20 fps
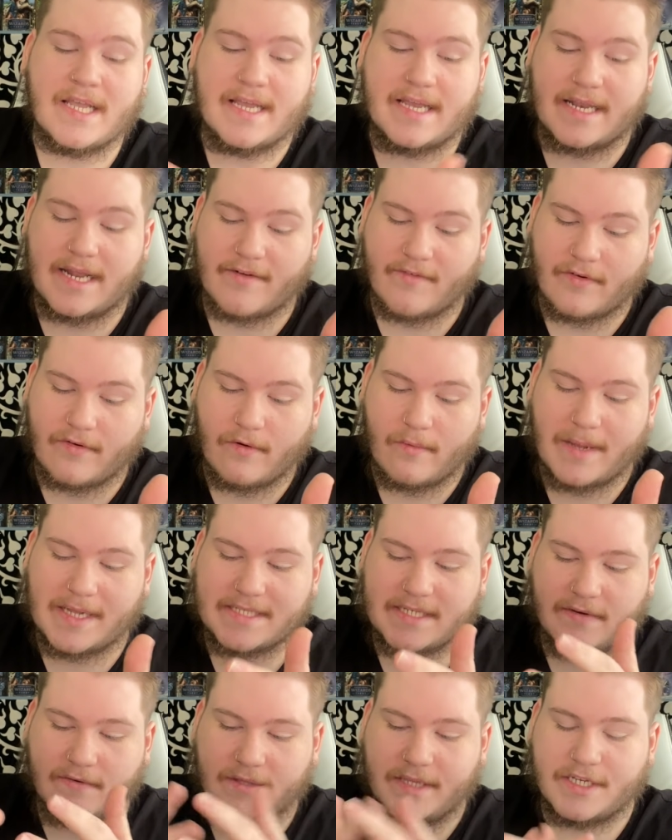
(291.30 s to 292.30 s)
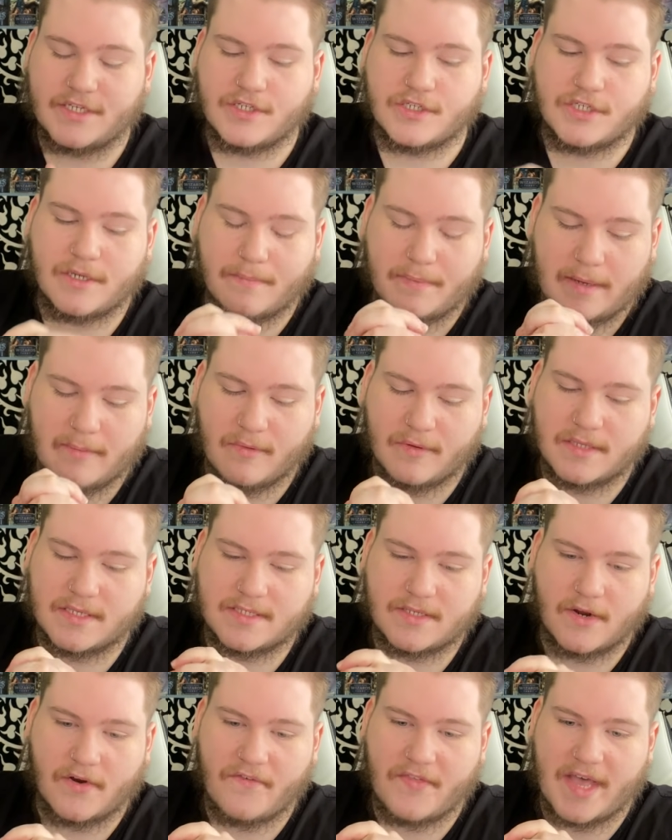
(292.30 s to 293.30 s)
In every romantic relationship, people
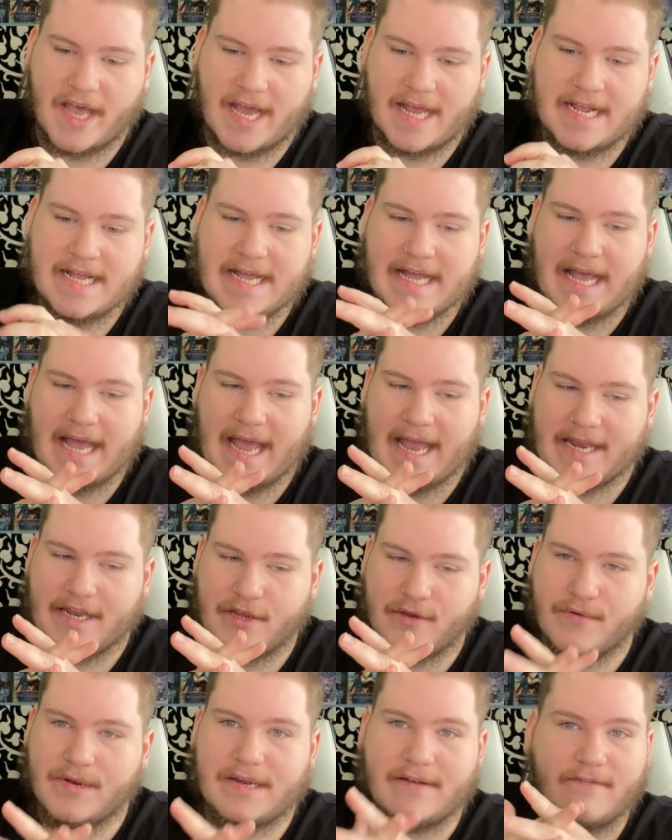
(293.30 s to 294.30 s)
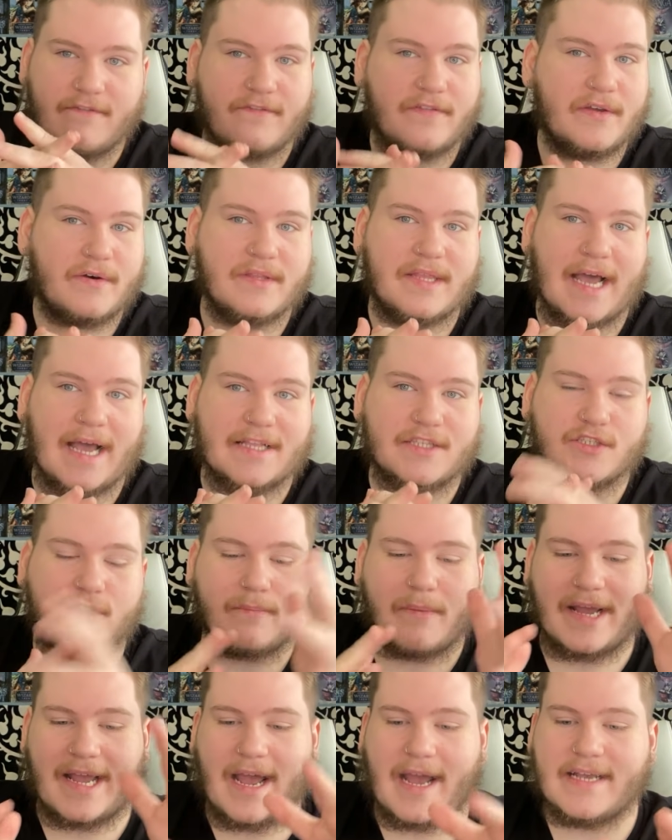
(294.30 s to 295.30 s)
deserve that. And you didn't feel that. So
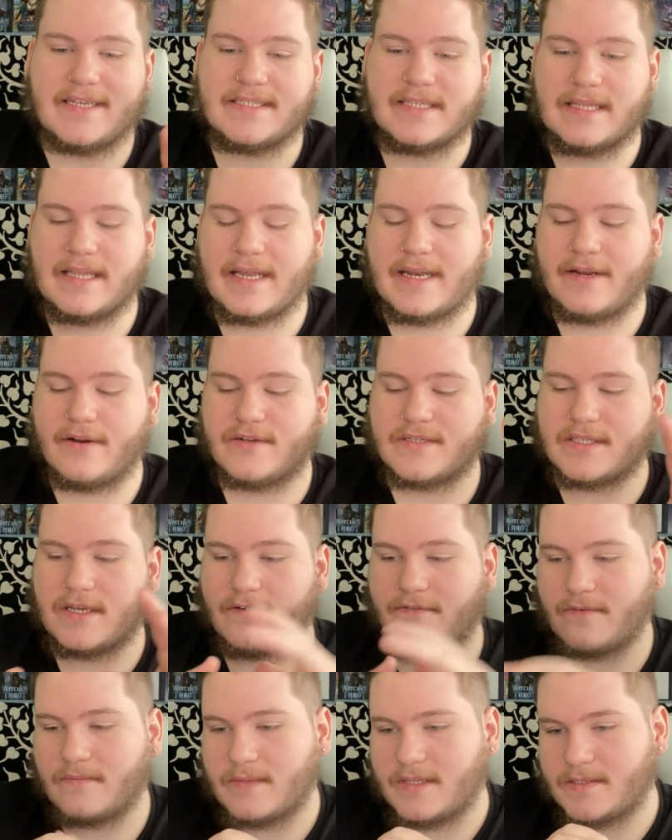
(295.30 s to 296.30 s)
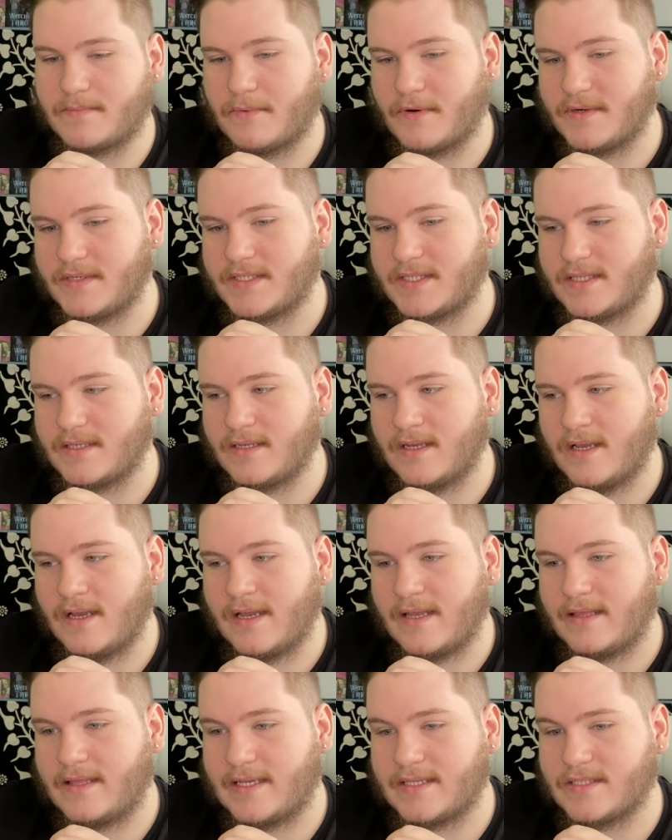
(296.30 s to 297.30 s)
by isolating yourself from this person,
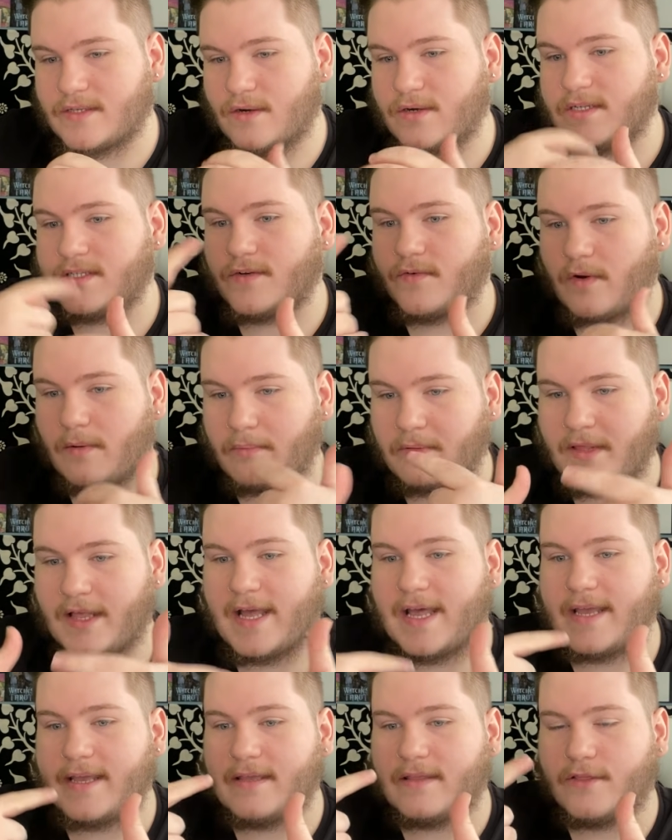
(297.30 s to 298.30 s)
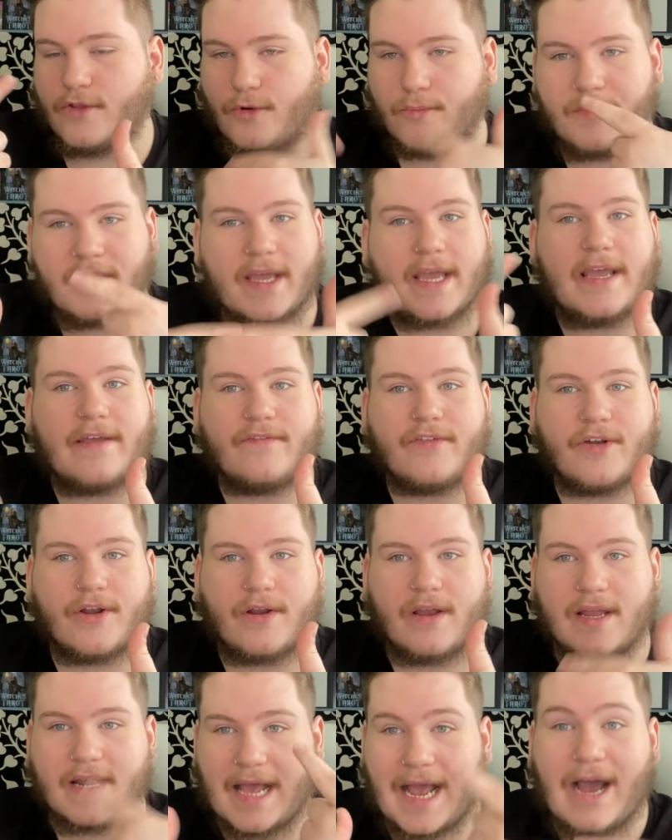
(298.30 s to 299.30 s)
they started to replay their
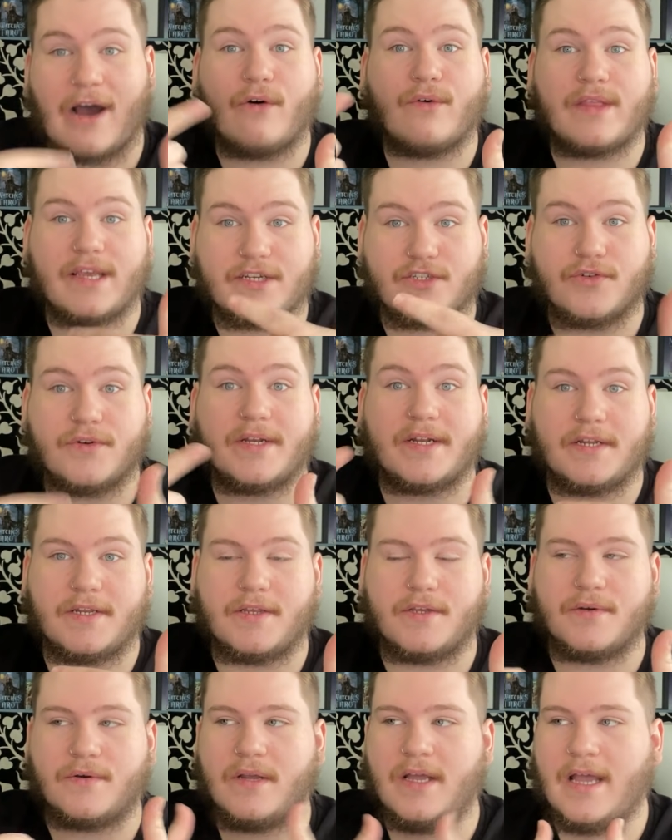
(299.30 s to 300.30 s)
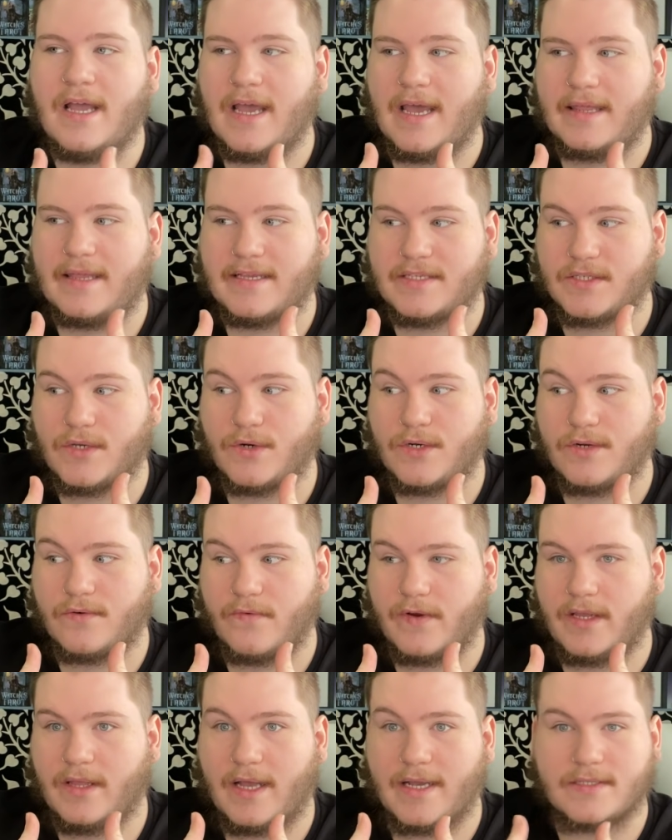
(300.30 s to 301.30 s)
behavior and how they treated you. And they started to
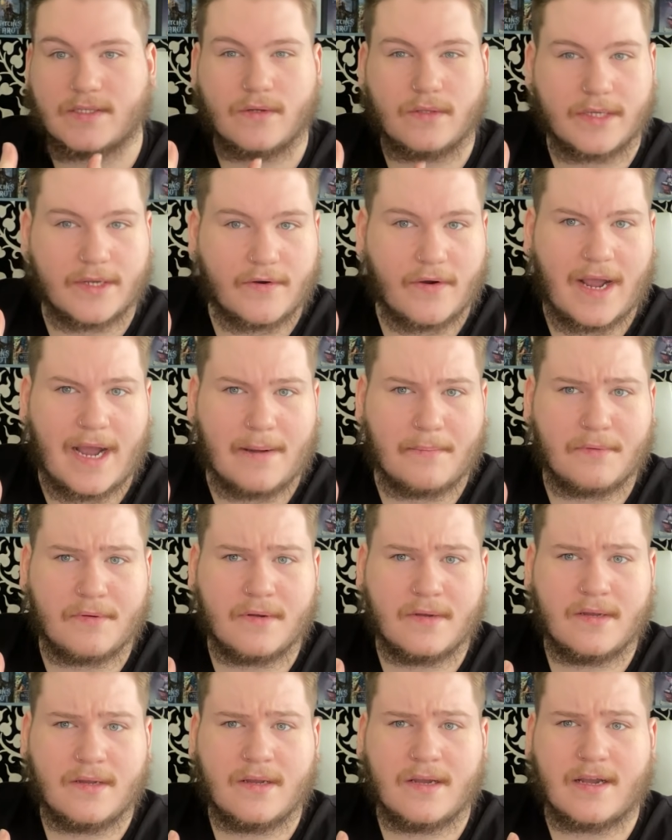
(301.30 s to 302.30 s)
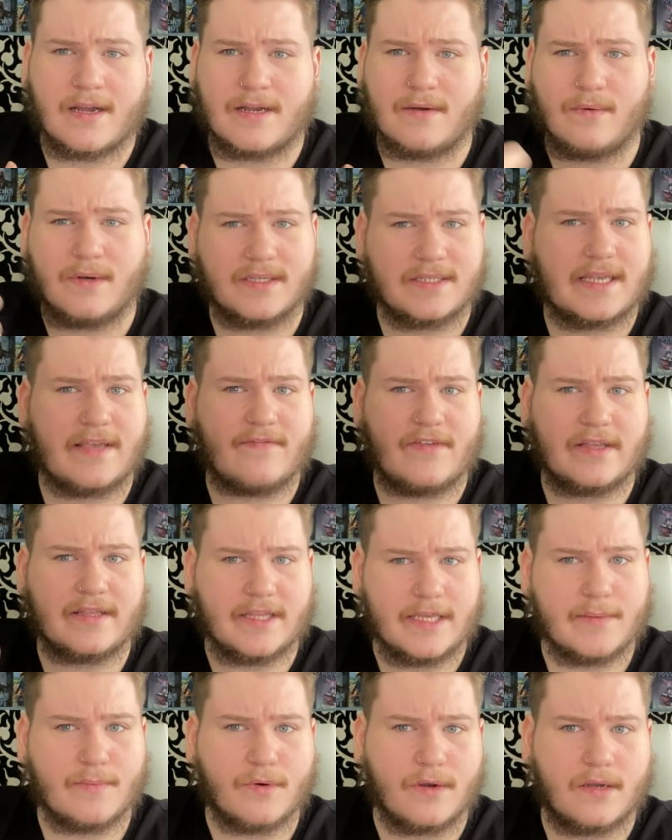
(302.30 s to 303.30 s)
realize, holy crap, I was giving
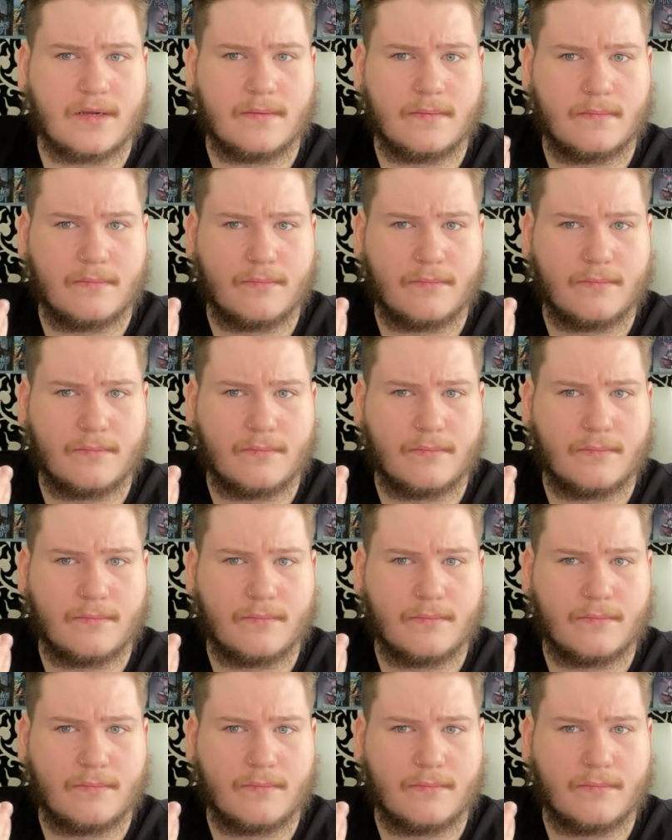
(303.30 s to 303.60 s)
Libra